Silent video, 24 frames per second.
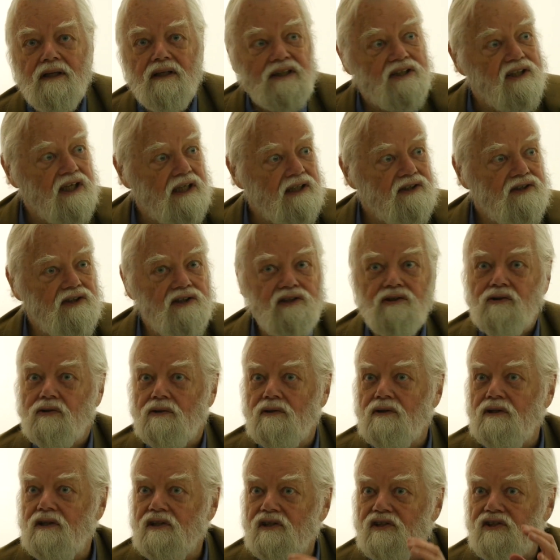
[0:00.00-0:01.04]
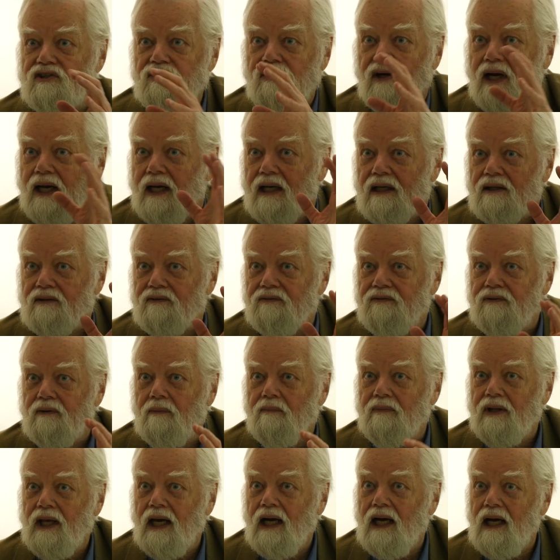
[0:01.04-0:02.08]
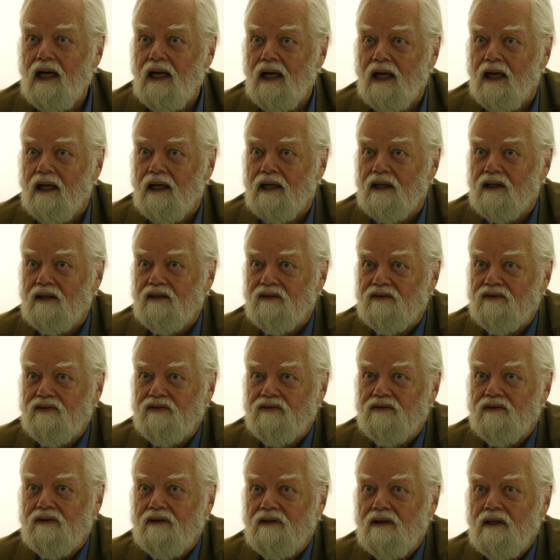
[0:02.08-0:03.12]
just to distract from the eyes.